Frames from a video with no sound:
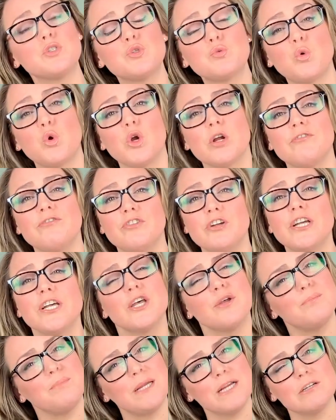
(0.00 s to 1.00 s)
square foot
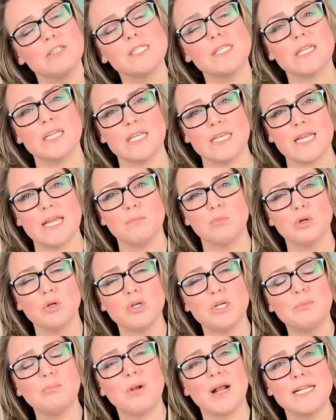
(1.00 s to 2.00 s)
compared to the
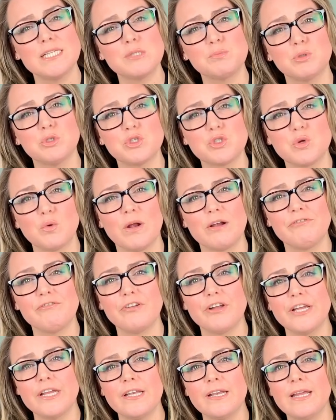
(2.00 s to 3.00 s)
neighborhood price per square
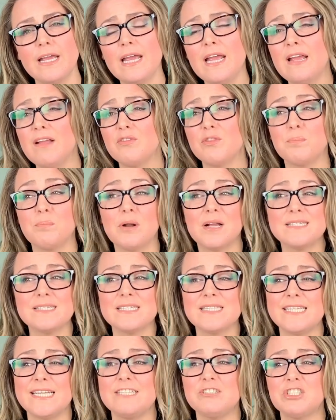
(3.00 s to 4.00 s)
foot, the
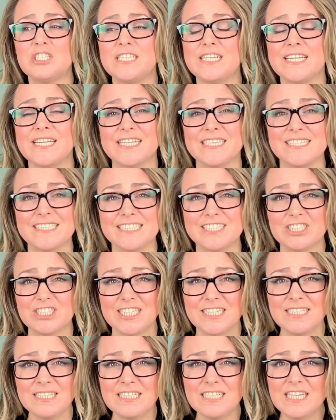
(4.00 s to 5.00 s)
presentation and
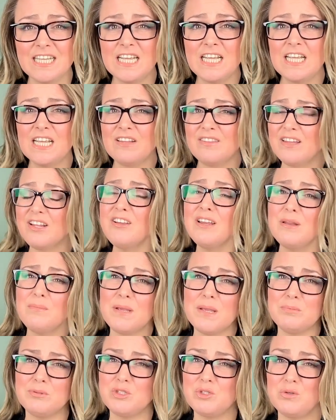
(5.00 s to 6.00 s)
condition, they're going to be
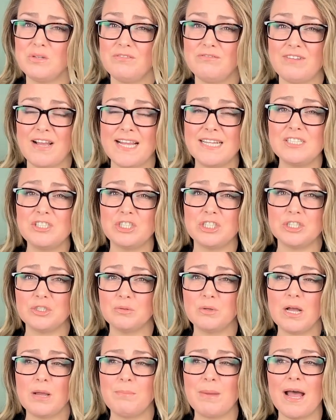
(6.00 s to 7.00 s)
able to advise
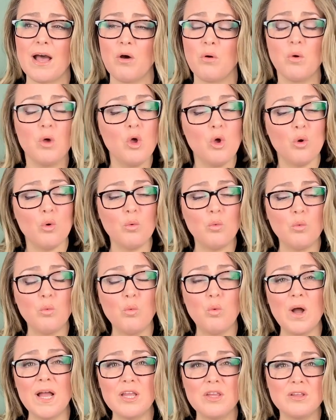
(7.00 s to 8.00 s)
you about
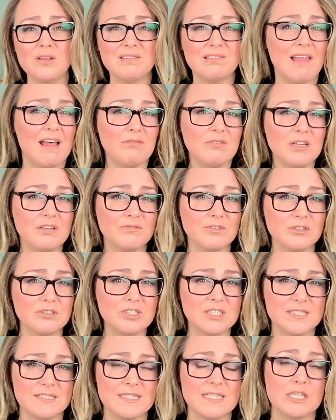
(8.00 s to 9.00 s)
what level of
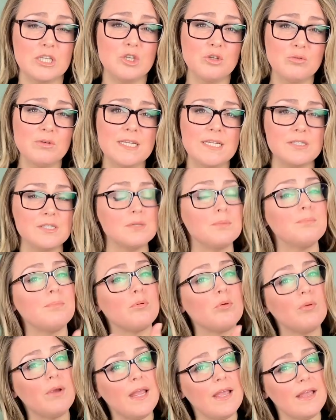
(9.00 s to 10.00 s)
urgency you need to
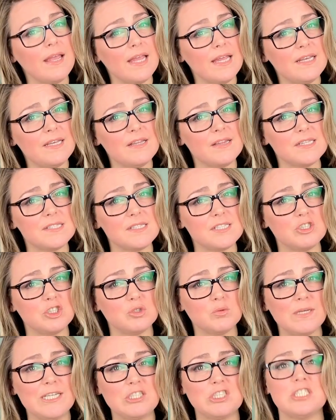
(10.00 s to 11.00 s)
bring into the
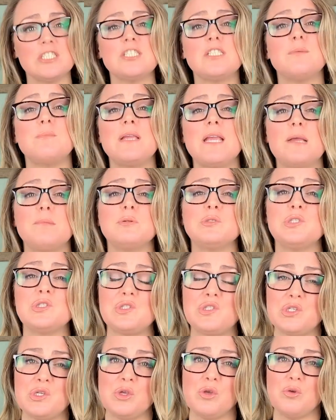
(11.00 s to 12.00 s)
situation to be able to
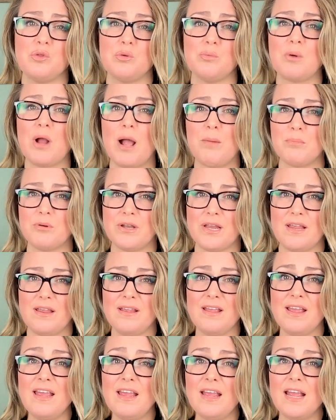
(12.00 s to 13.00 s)
secure the property.
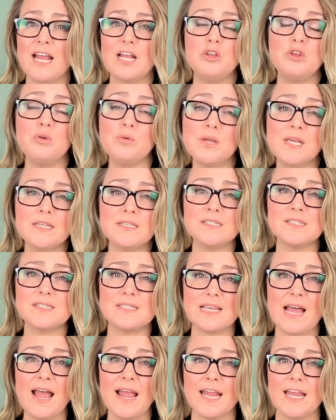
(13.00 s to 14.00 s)
And you can
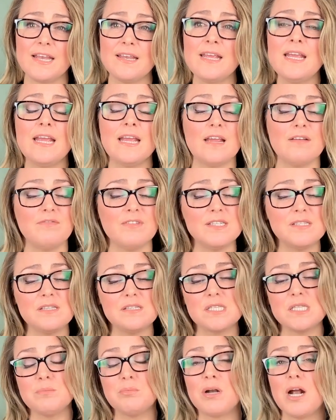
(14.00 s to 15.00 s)
decide if this
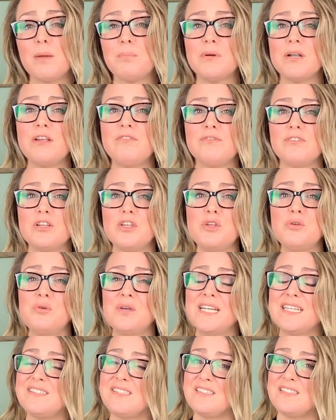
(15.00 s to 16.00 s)
is the property for you
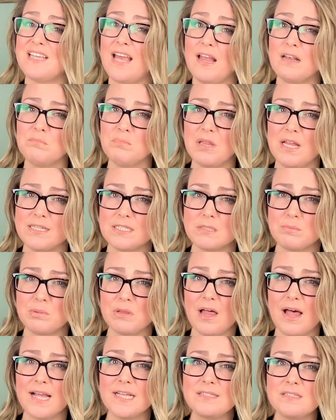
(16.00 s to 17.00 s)
and it's a 10 plus
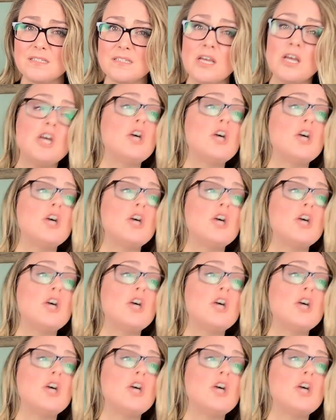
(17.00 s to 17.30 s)
plus,